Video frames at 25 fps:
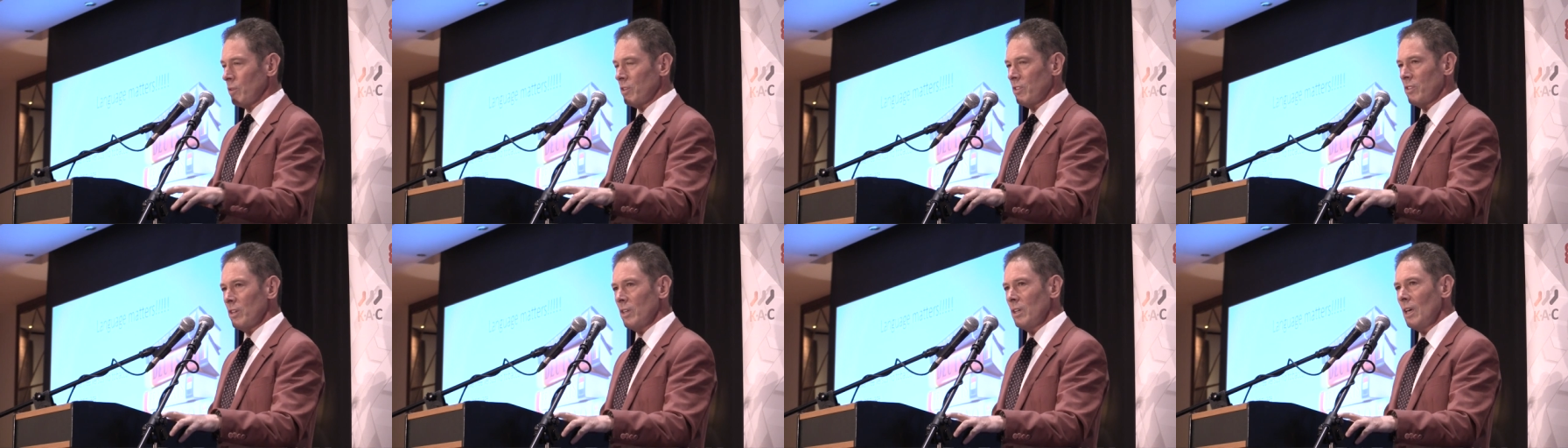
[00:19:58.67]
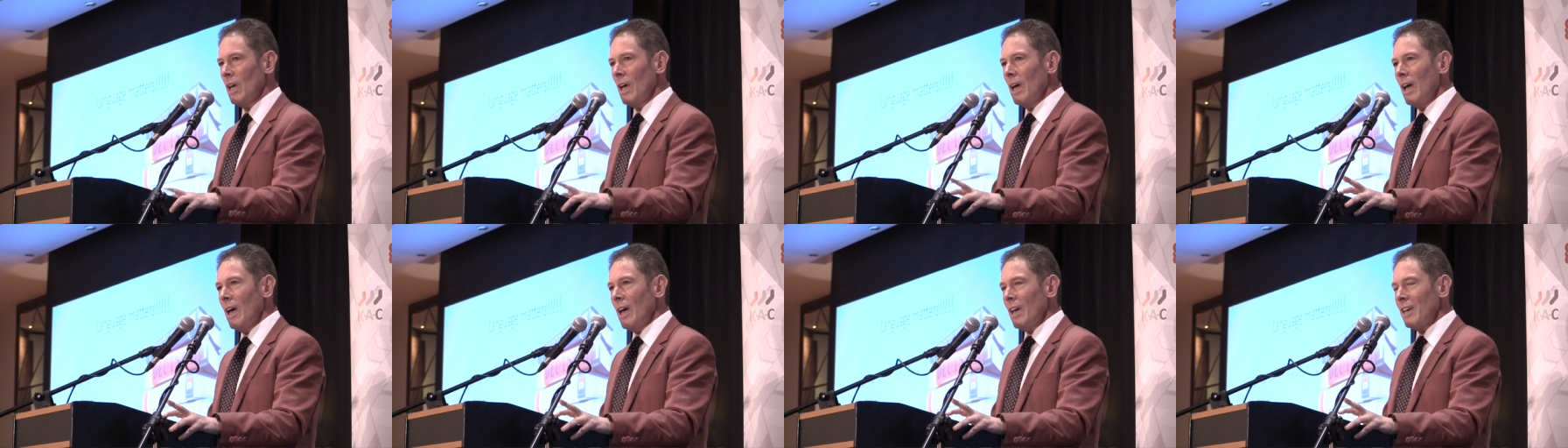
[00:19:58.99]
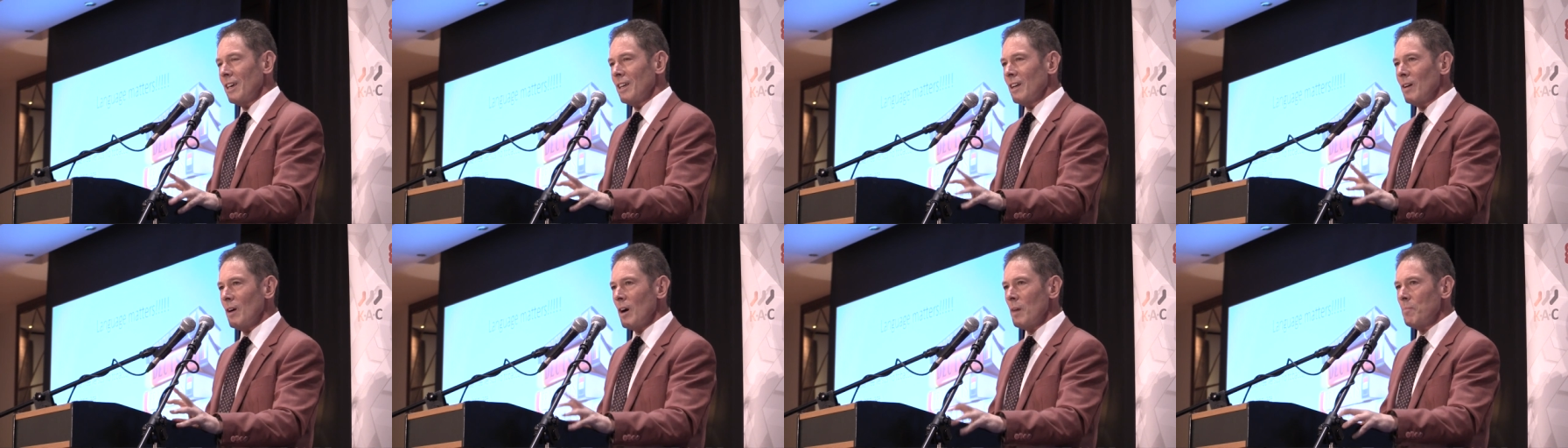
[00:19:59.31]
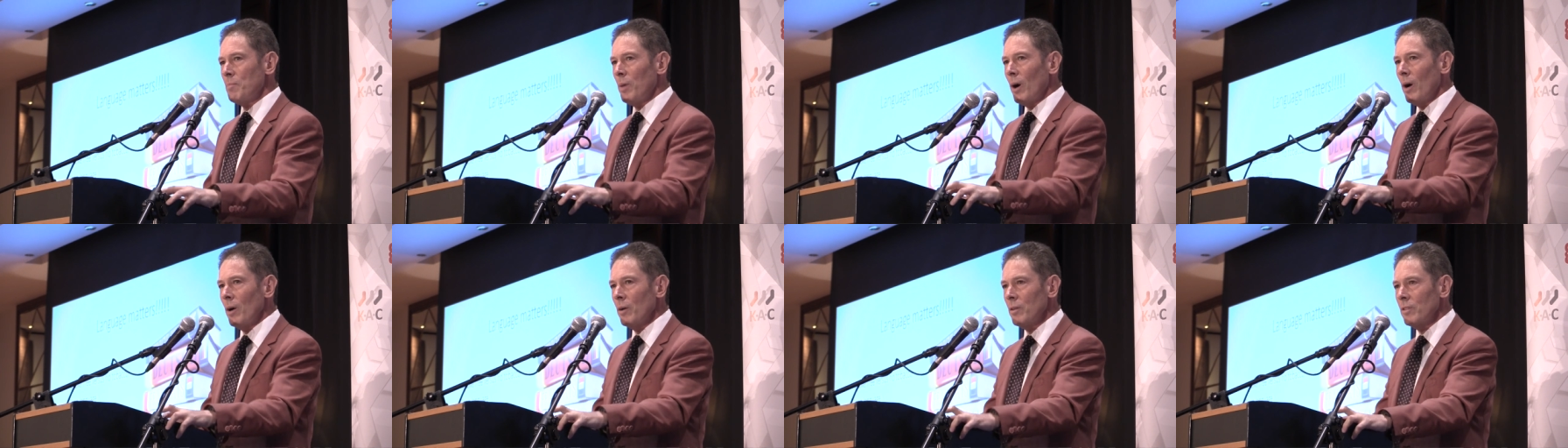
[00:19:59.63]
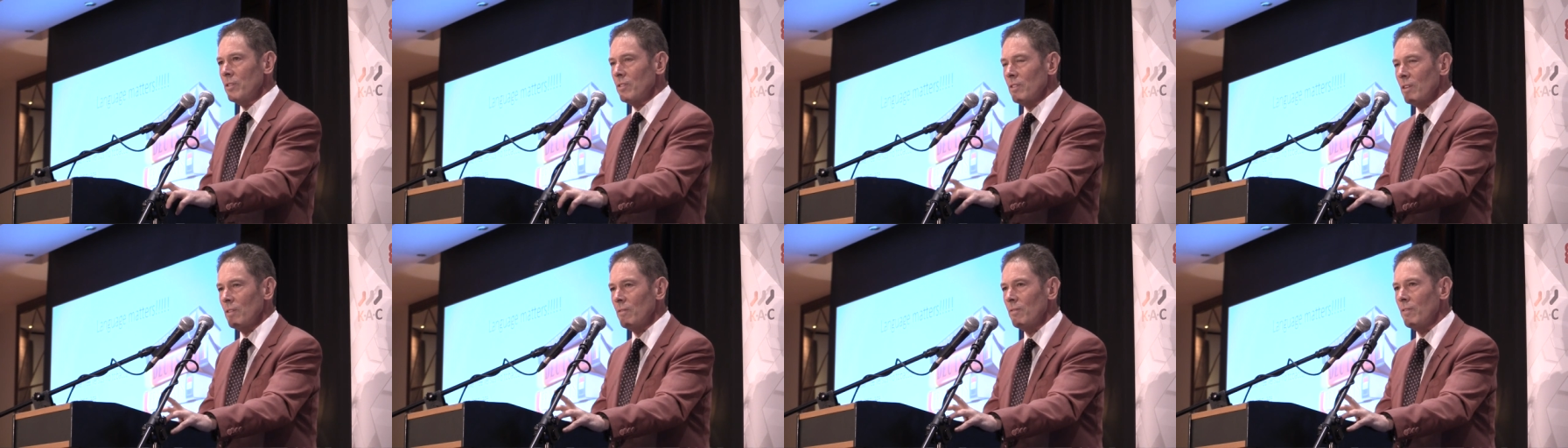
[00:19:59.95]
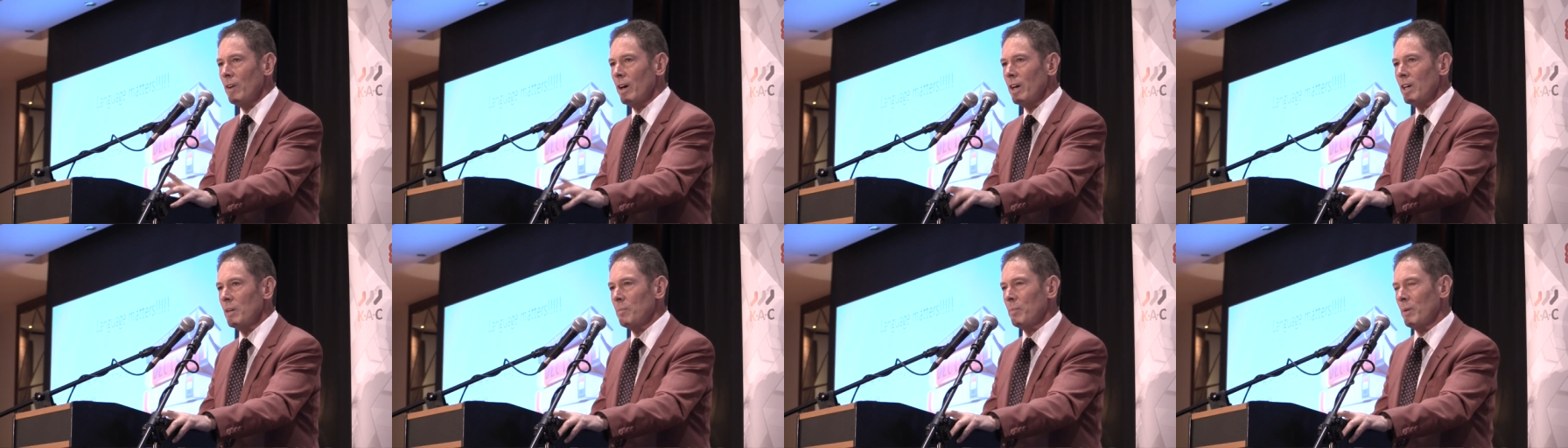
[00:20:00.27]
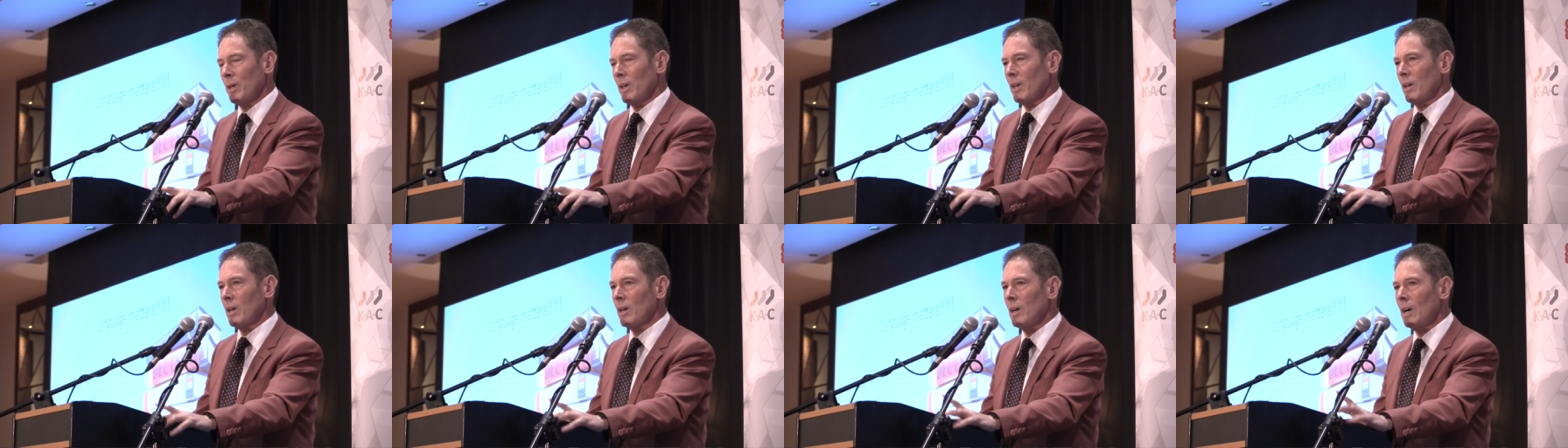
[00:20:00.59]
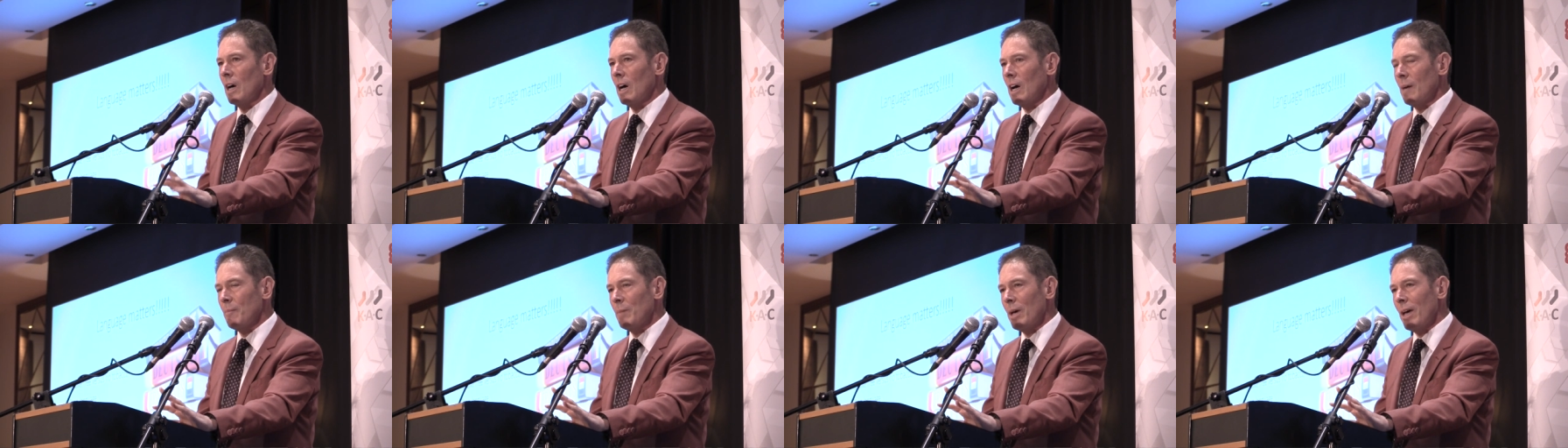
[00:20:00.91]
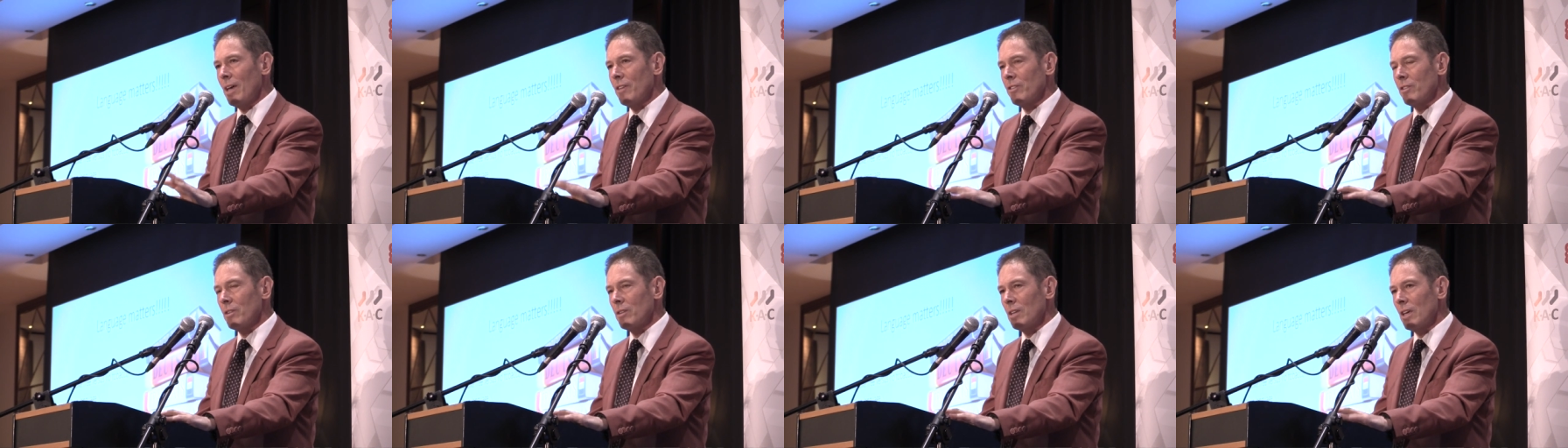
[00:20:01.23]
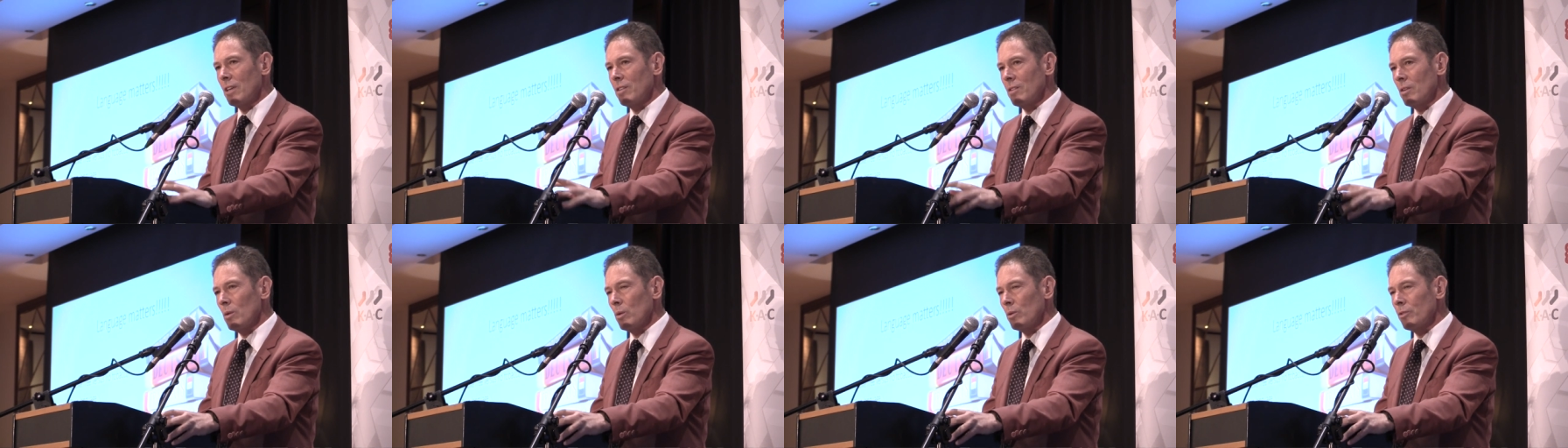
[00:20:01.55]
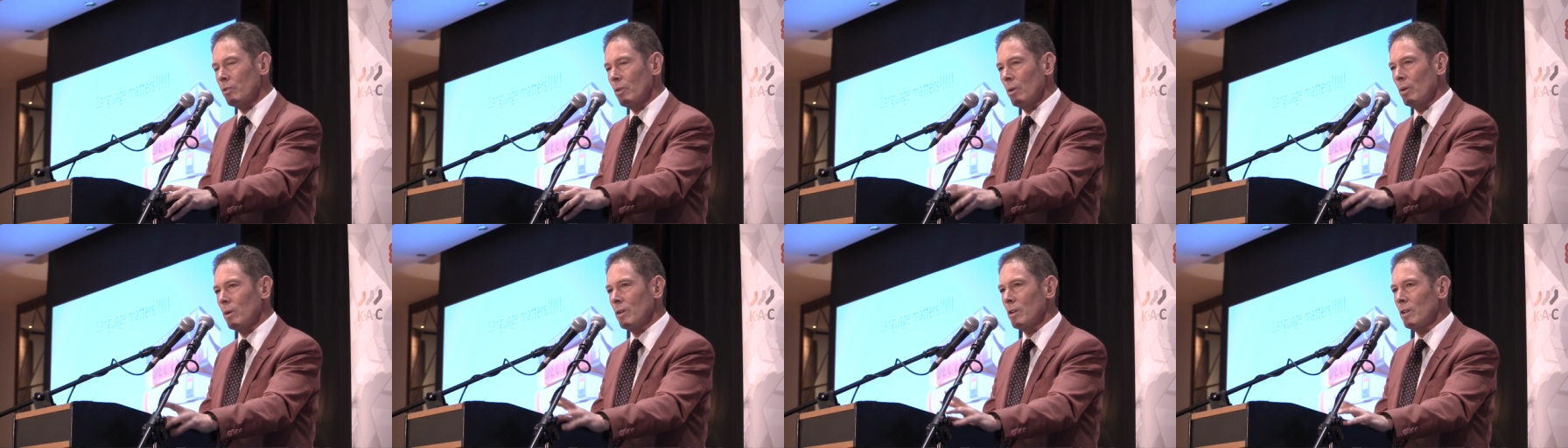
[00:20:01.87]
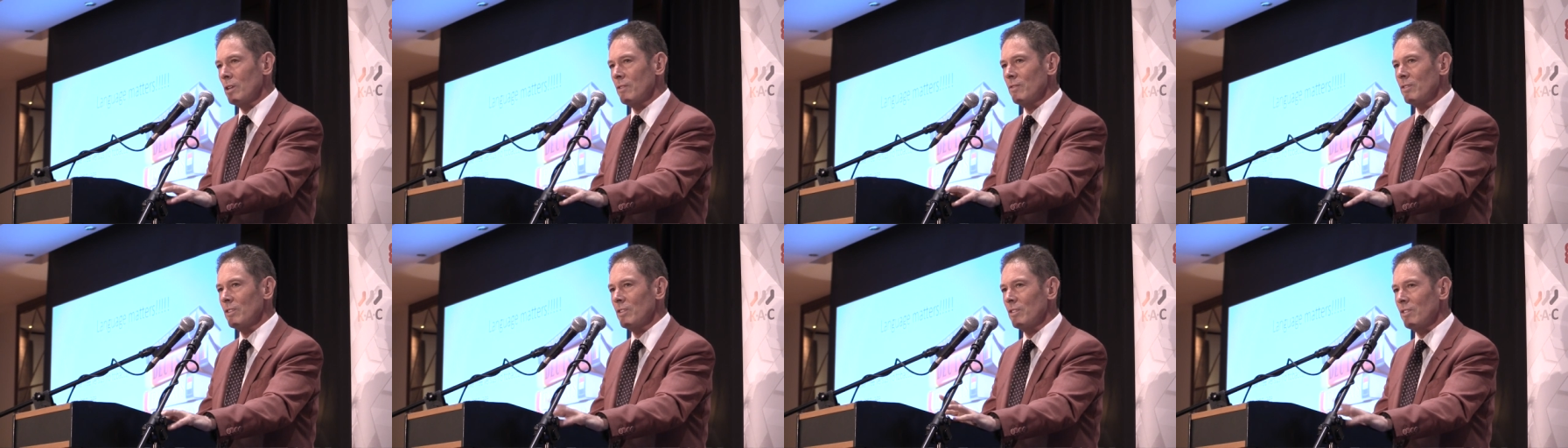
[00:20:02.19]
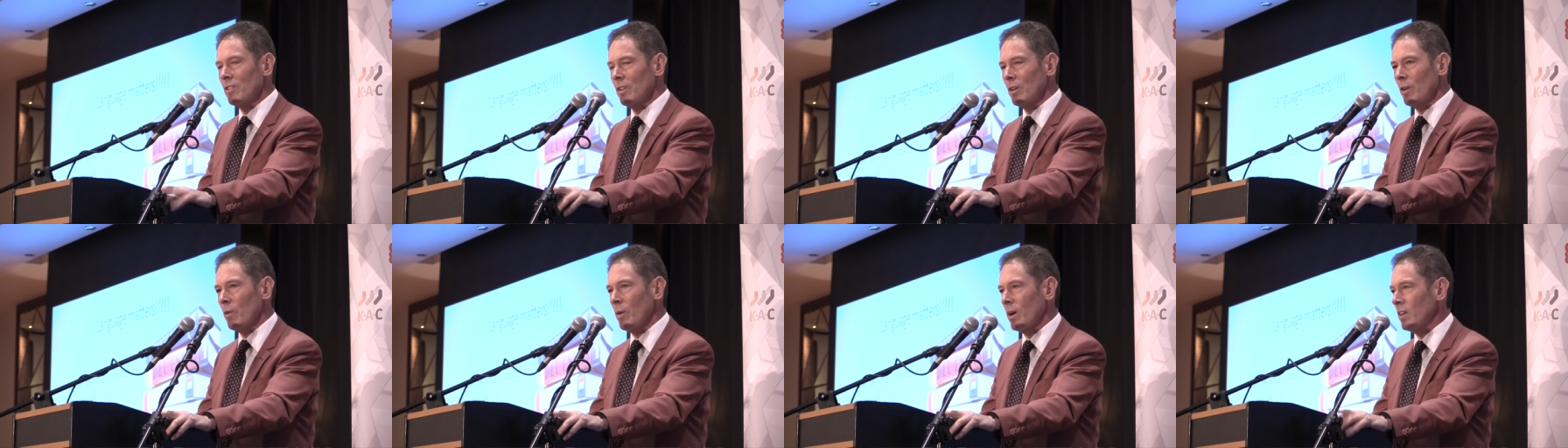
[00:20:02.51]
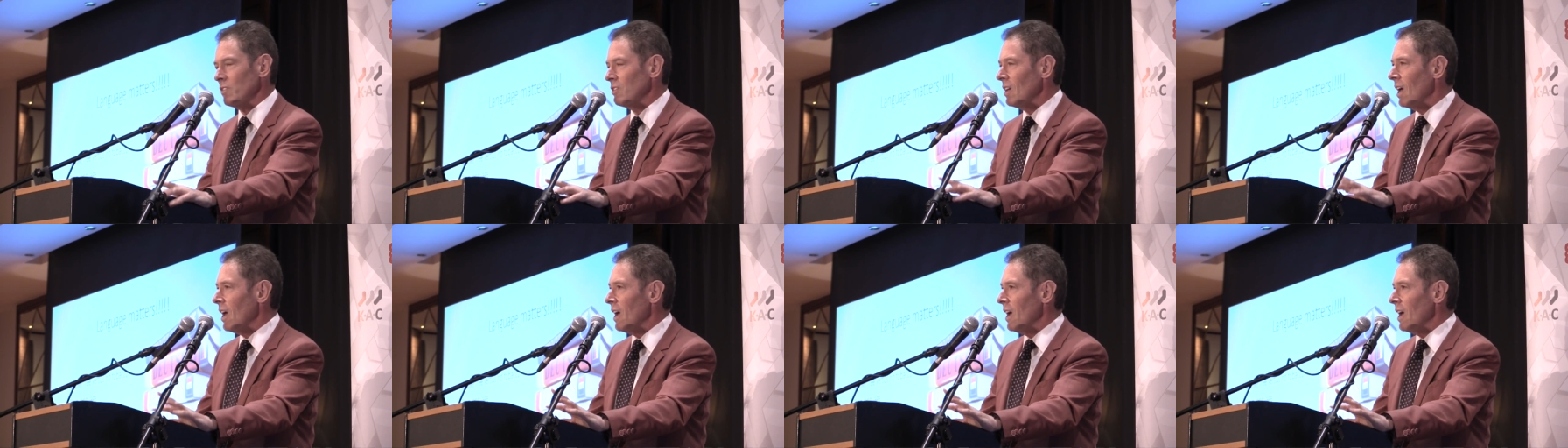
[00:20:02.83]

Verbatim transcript: He said, you know, opposing vaping um, as, an, as an alternative to cigarettes